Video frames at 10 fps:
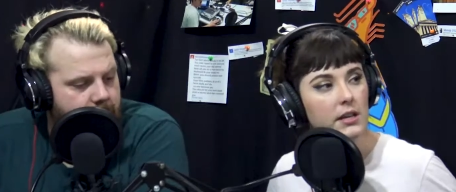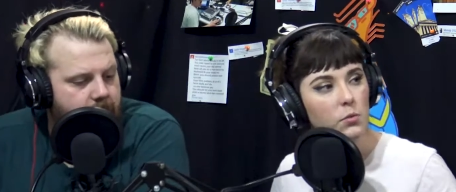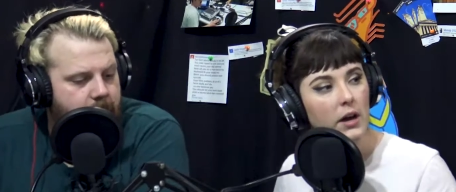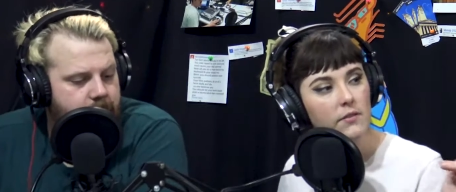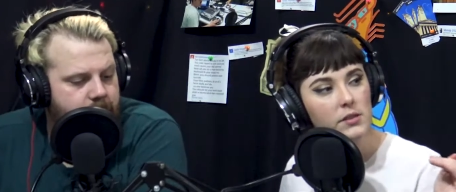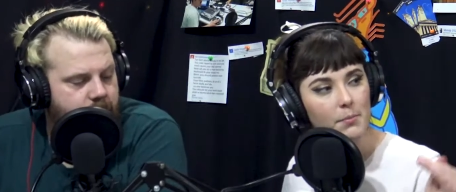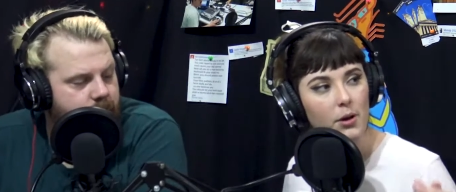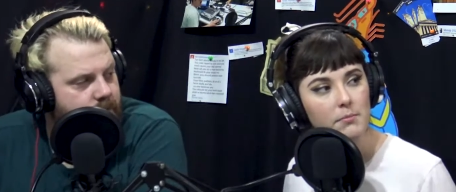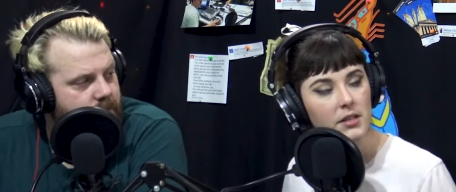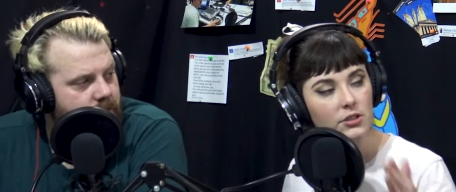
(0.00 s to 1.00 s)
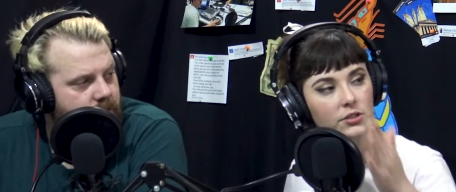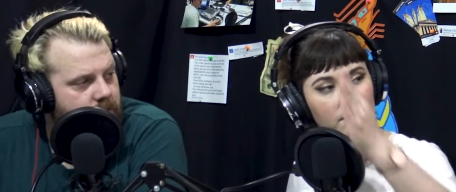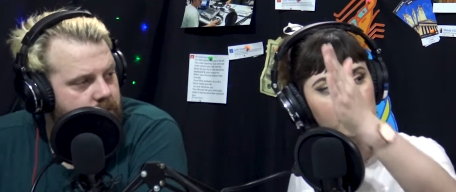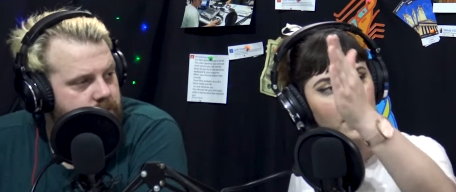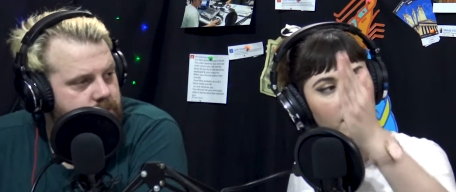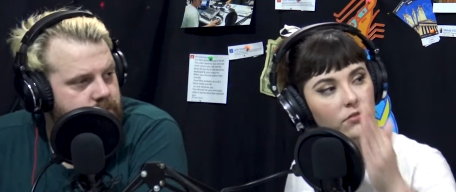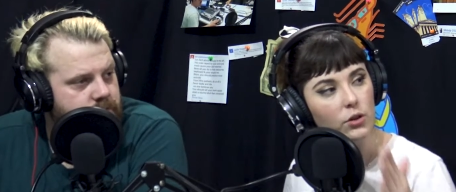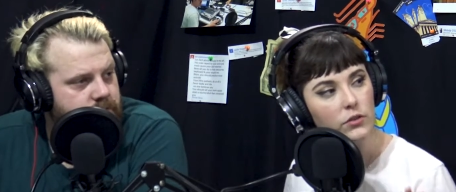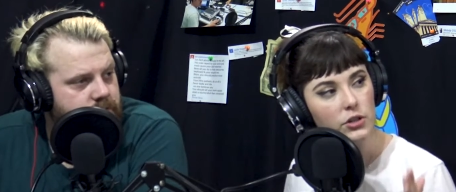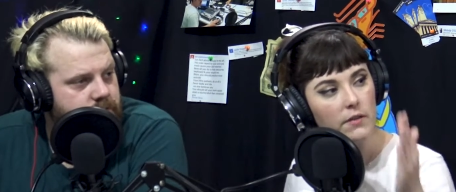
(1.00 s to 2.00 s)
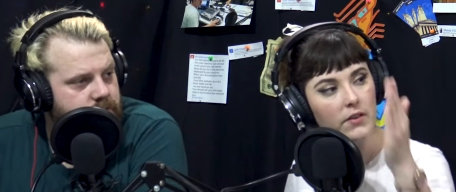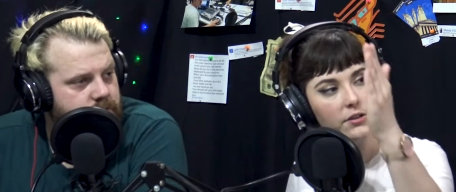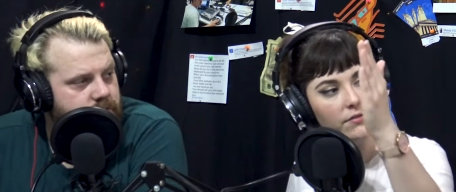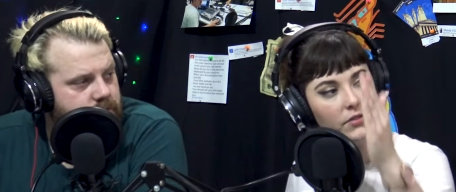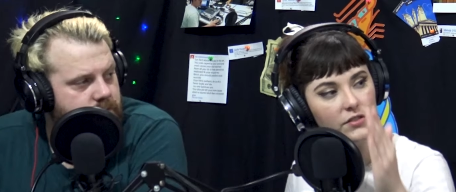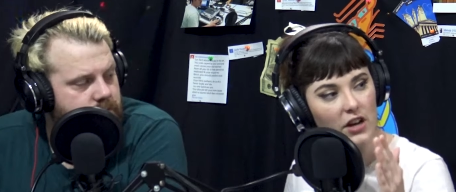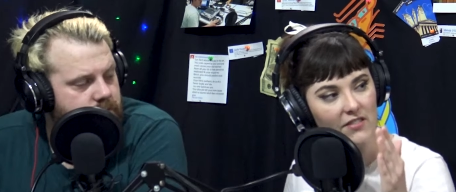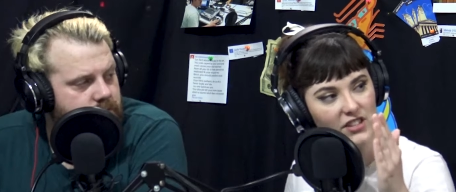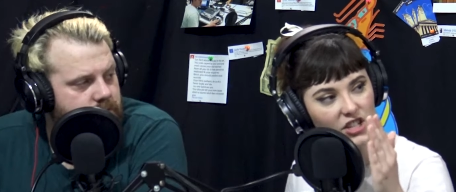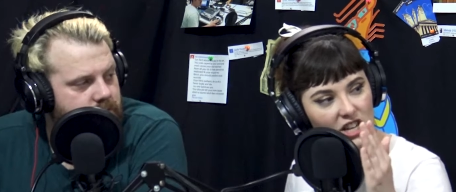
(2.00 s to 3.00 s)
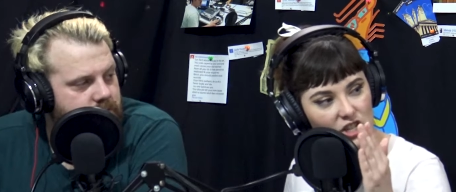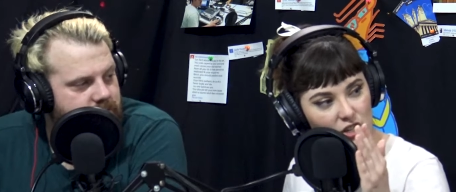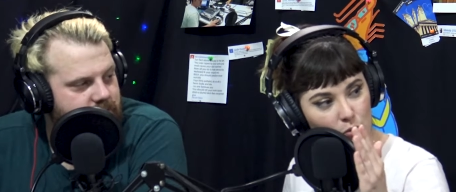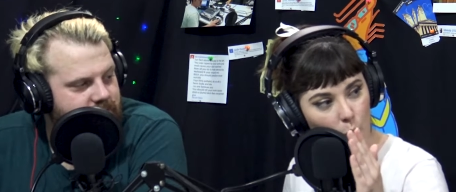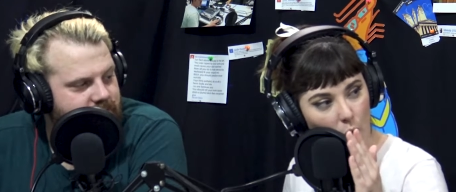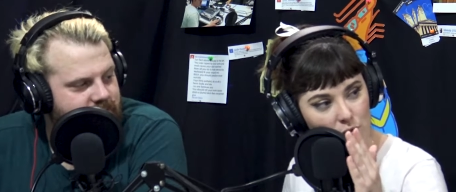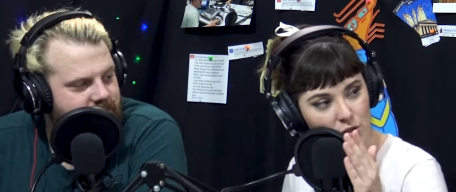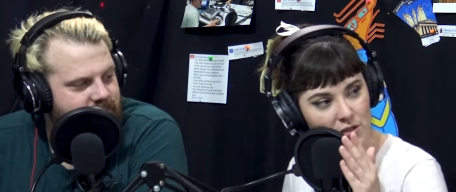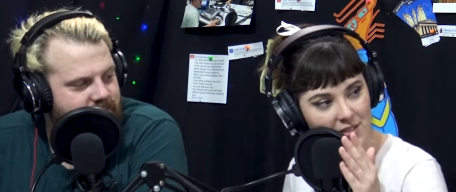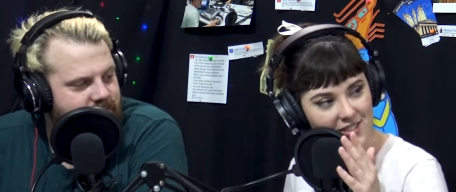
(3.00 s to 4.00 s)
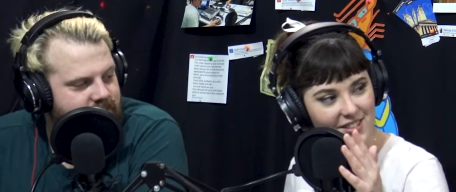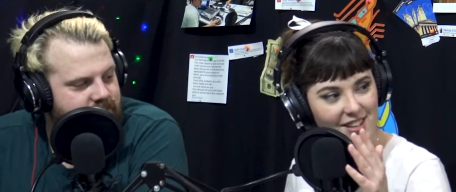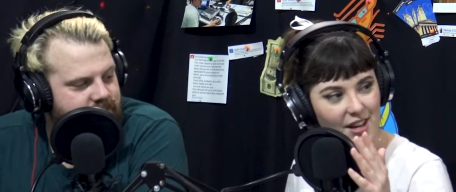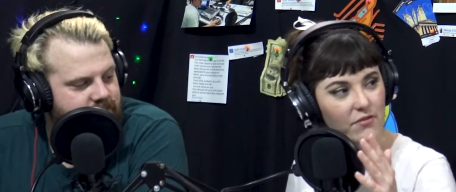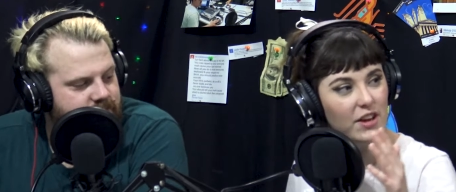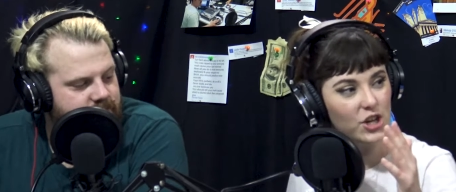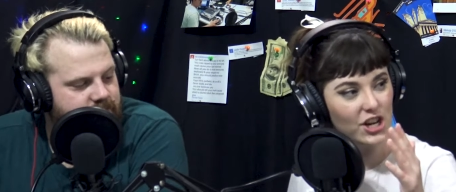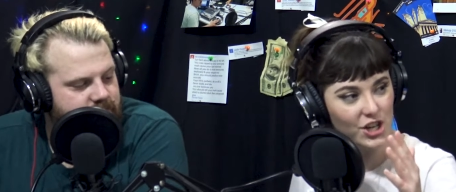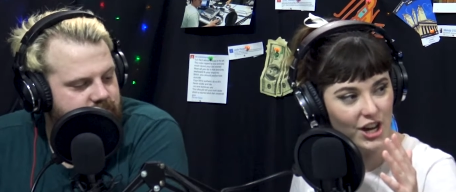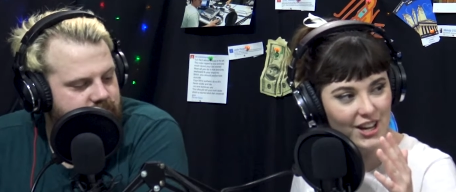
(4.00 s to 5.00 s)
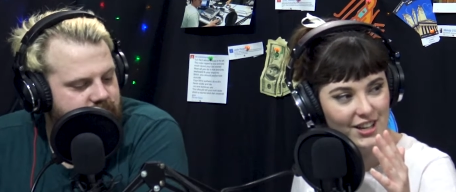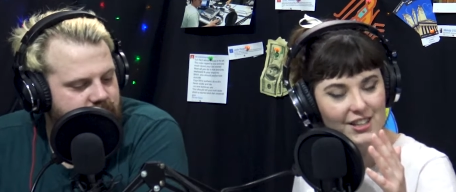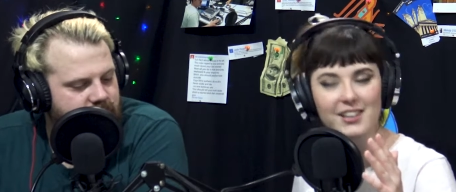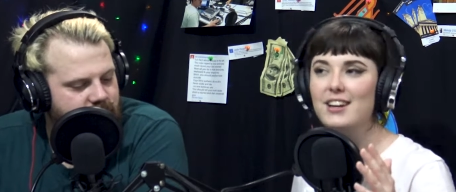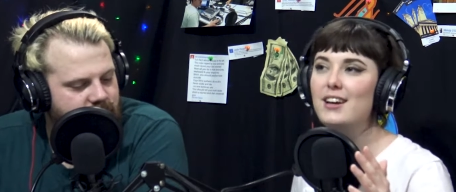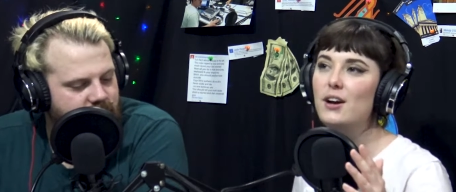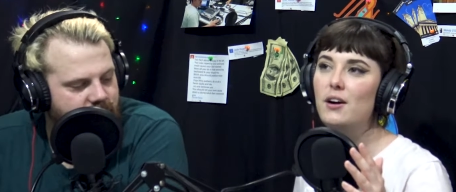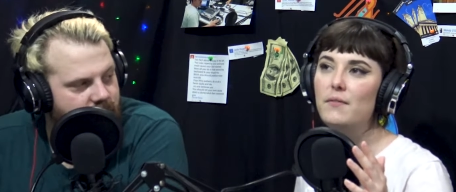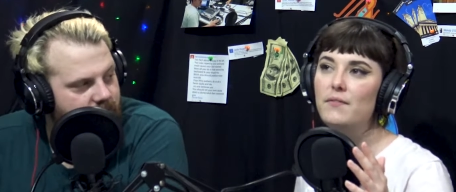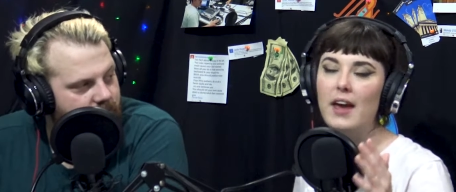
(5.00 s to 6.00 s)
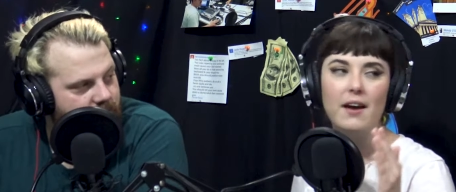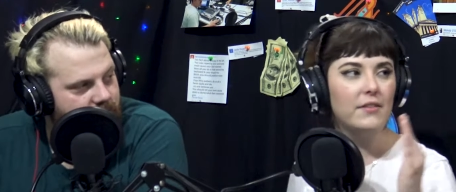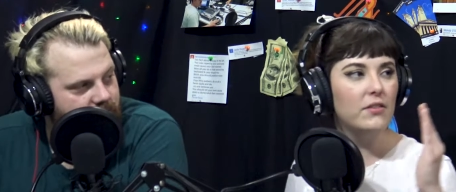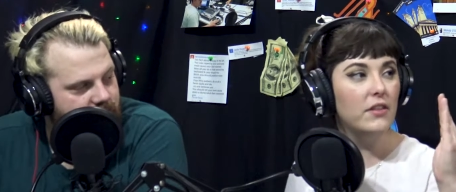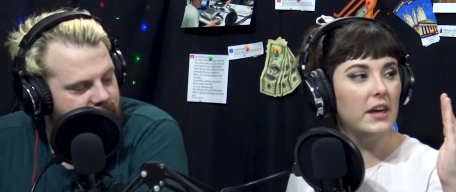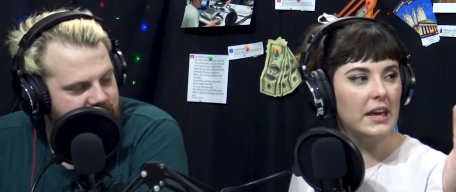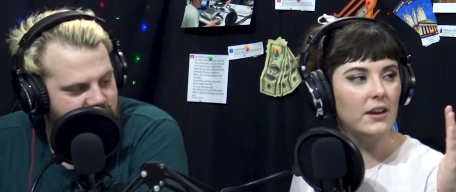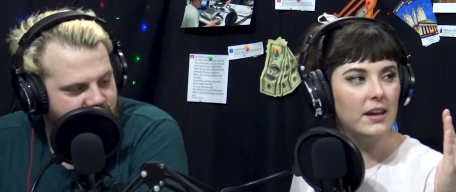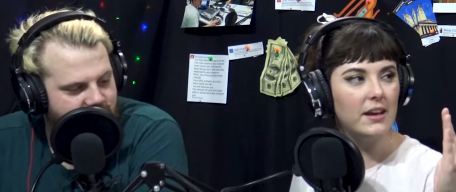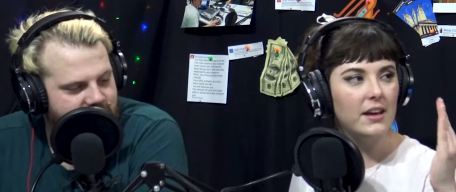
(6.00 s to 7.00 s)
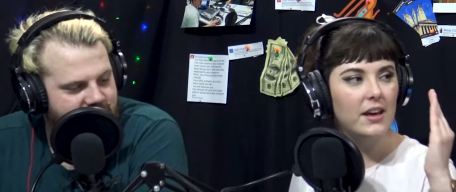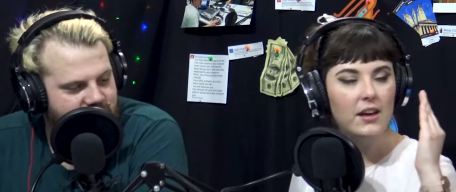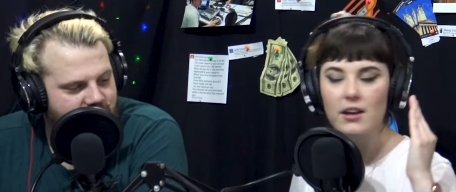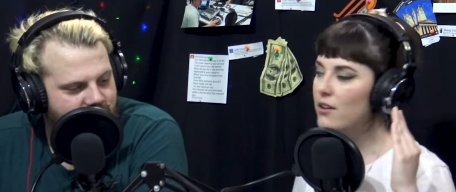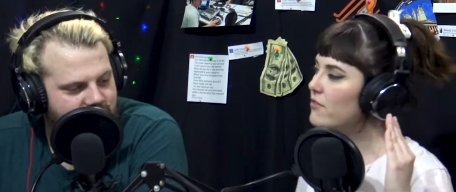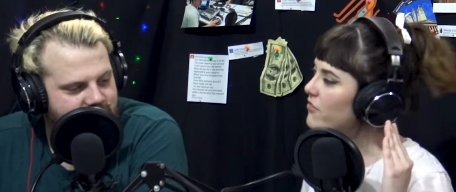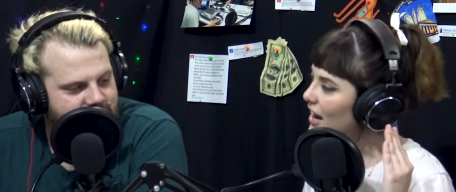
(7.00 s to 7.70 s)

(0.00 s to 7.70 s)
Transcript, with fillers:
Speaker 1: that's why if sperm touch the side of your vag- vag- vag- vaginal walls, yeah, vagina yeah, the vaginal innie, vaginal walls.